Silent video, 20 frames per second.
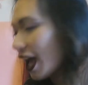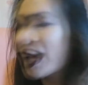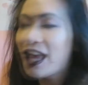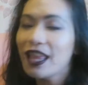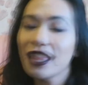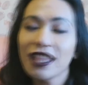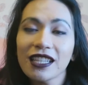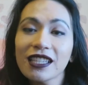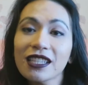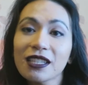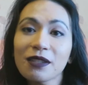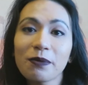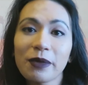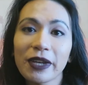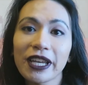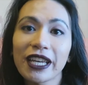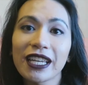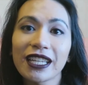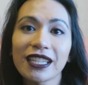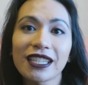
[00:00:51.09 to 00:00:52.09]
a little
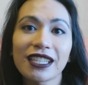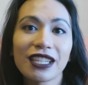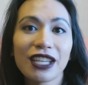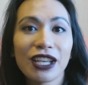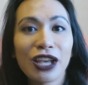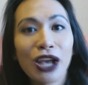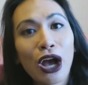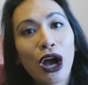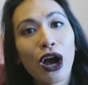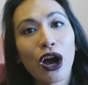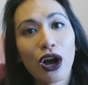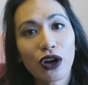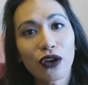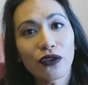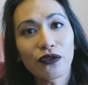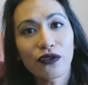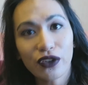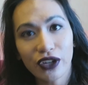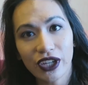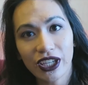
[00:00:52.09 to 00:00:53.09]
bit
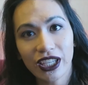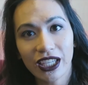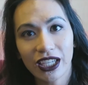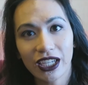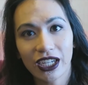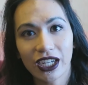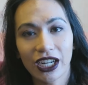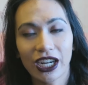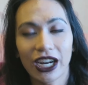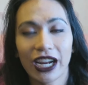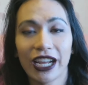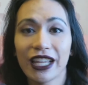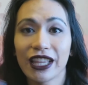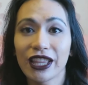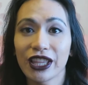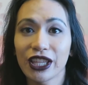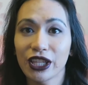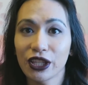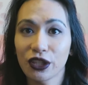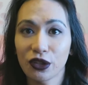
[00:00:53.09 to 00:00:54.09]
over here
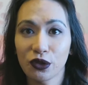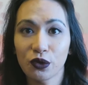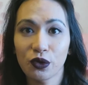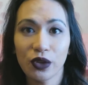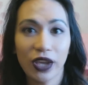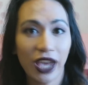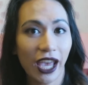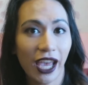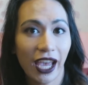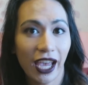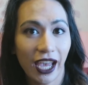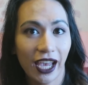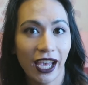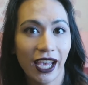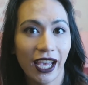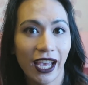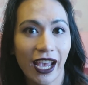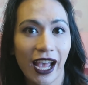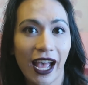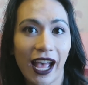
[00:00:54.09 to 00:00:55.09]
in the
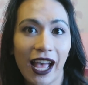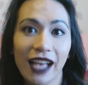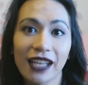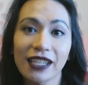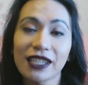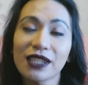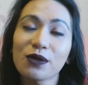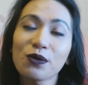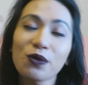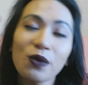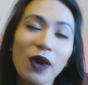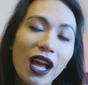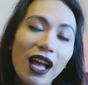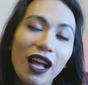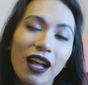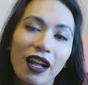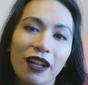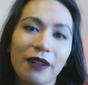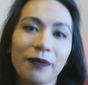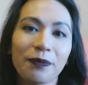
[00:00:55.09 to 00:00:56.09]
UK as
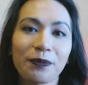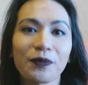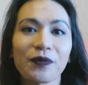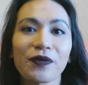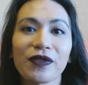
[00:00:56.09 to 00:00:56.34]
well.